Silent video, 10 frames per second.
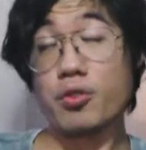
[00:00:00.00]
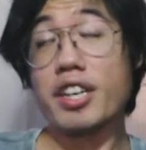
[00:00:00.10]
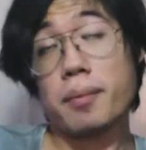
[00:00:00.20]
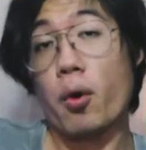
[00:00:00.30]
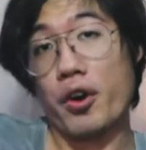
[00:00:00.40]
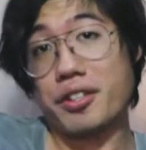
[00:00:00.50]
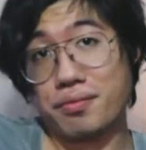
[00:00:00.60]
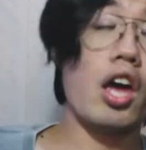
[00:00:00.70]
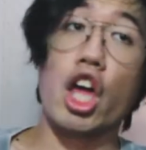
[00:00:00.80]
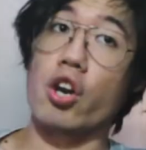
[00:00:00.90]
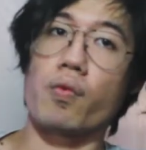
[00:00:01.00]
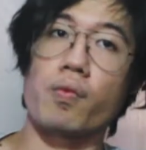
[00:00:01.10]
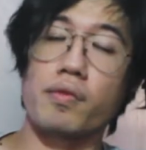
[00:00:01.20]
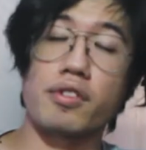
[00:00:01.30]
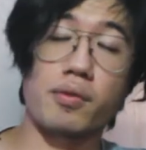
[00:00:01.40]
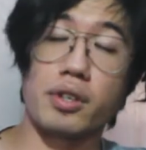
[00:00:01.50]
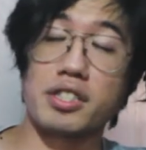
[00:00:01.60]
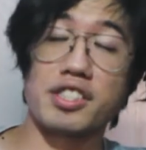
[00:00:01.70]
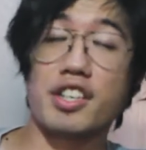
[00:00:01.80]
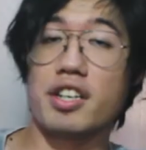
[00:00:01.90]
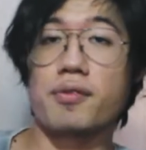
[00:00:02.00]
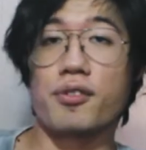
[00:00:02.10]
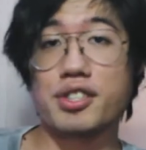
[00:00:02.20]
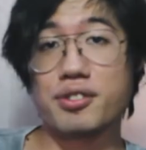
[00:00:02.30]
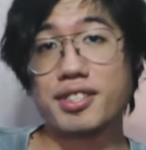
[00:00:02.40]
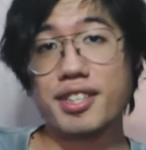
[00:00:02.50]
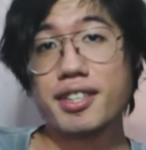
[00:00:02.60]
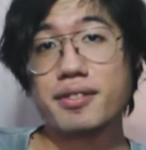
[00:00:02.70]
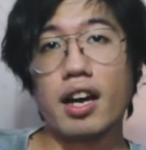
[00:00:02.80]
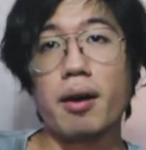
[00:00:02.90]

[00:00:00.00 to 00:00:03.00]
You get the point. And what's there for us to see?